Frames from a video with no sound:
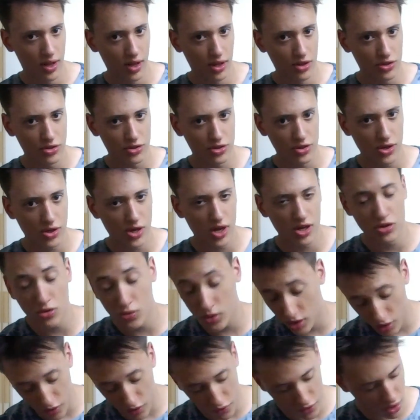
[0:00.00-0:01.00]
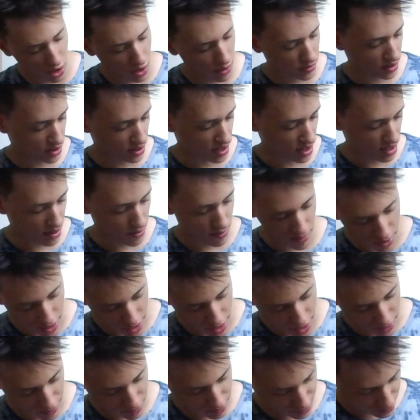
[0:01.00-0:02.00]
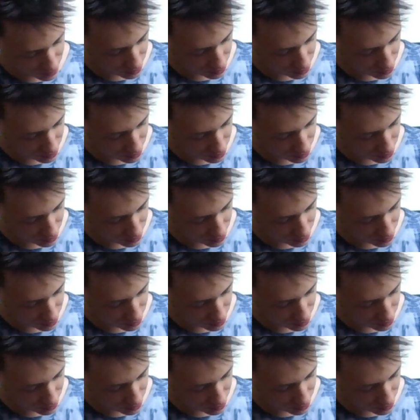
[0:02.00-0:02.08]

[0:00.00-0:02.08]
So I don't want to overcomplicate it, but